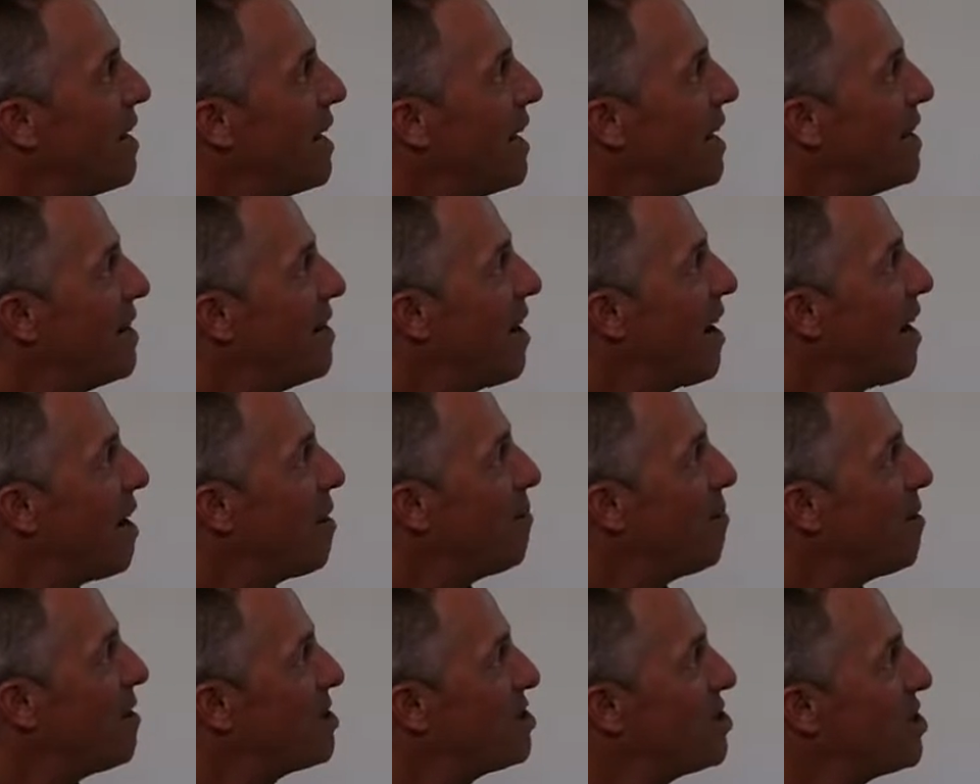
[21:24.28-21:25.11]
and
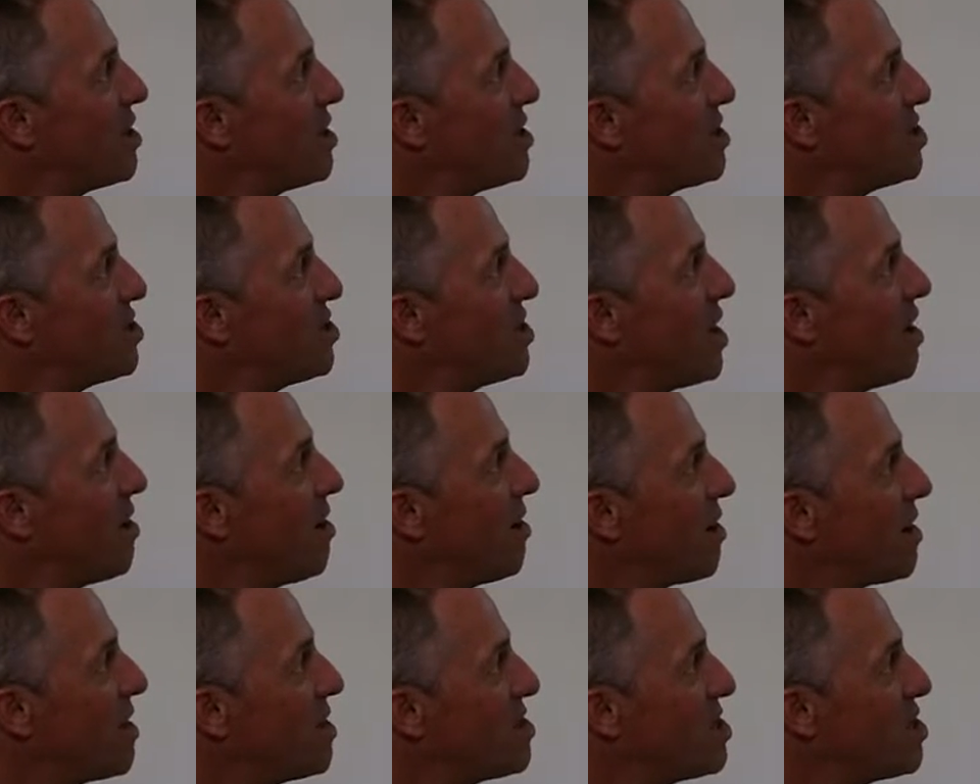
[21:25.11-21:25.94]
not much in the
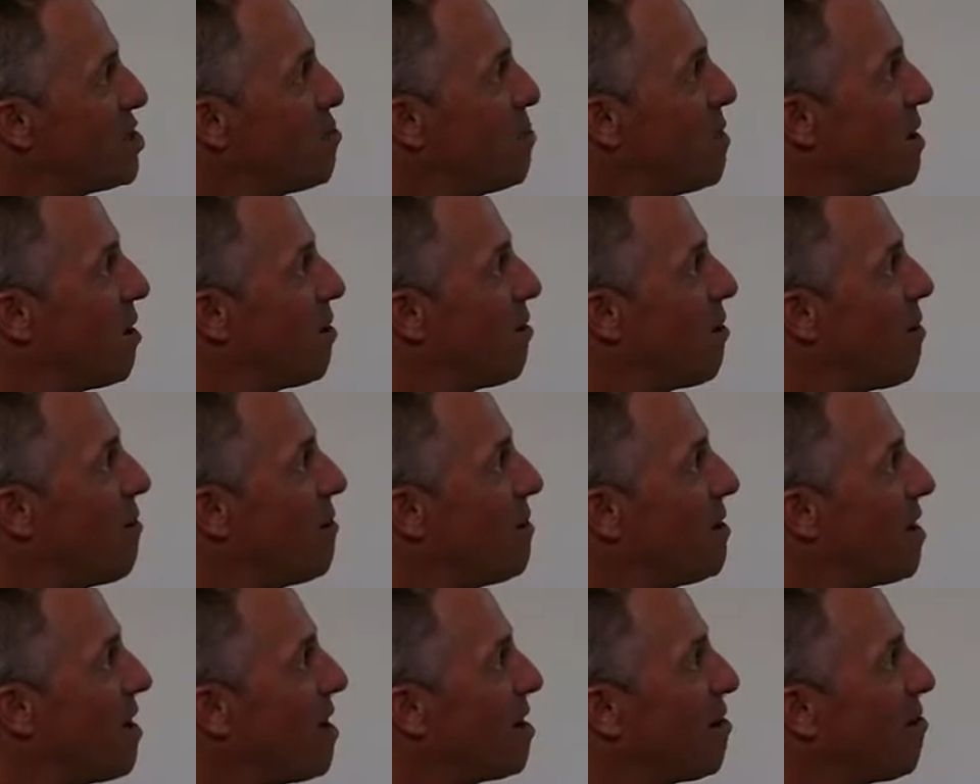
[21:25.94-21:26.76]
center because it's been
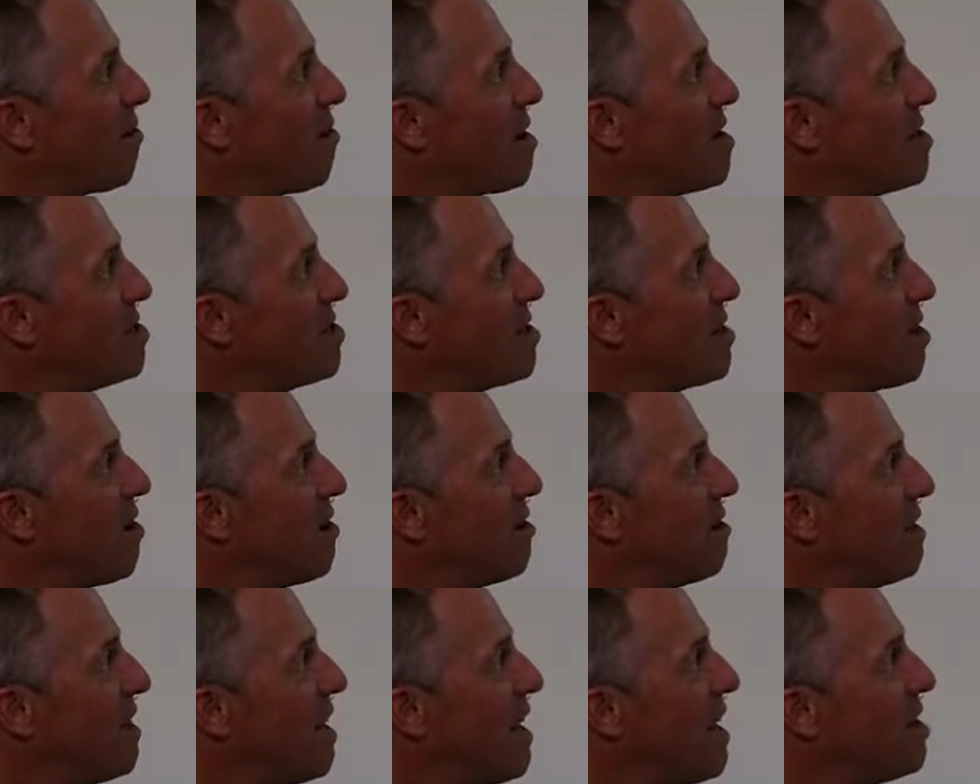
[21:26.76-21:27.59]
growing like crazy
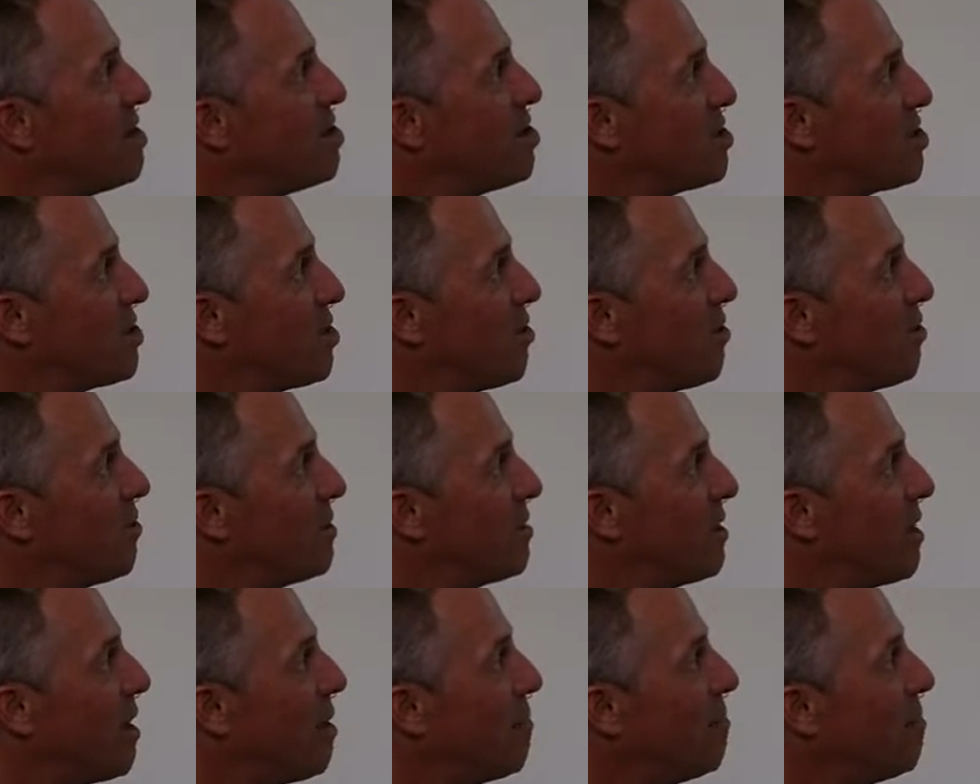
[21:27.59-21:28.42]
on the edges the whole
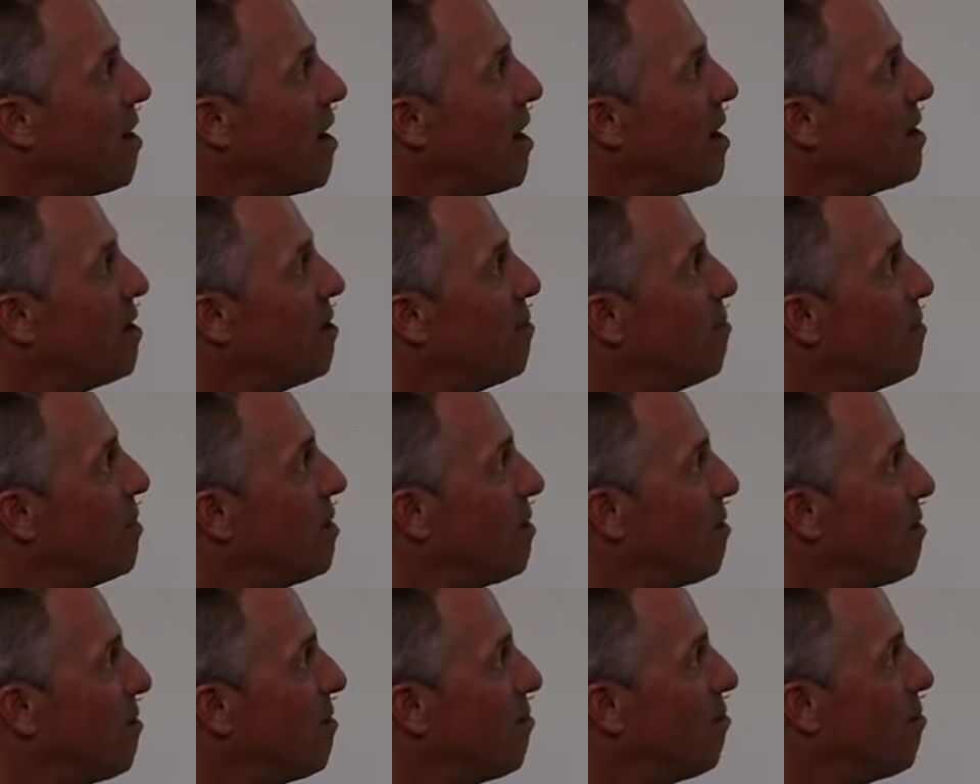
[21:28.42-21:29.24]
time, not in the
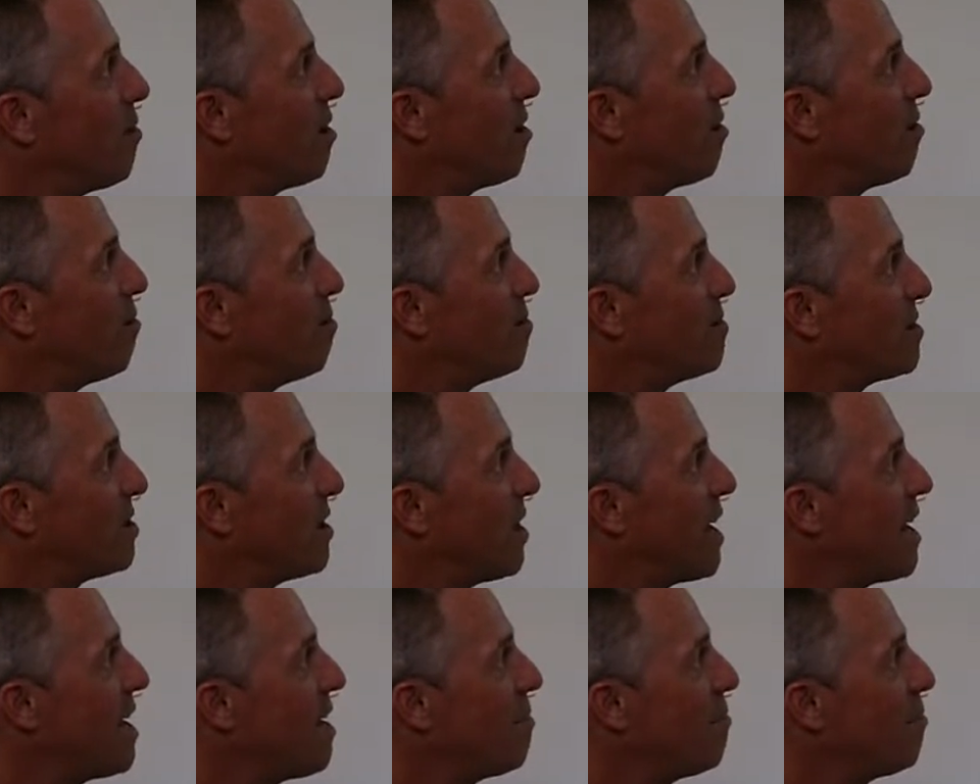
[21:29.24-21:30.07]
middle where it was
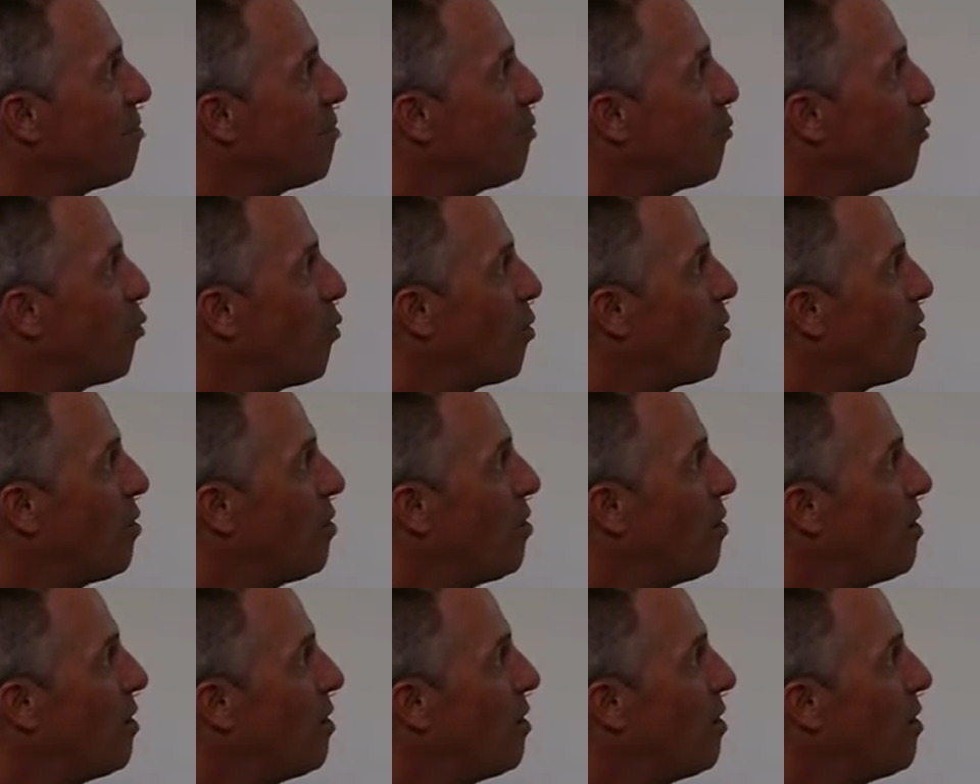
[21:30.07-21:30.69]
land before.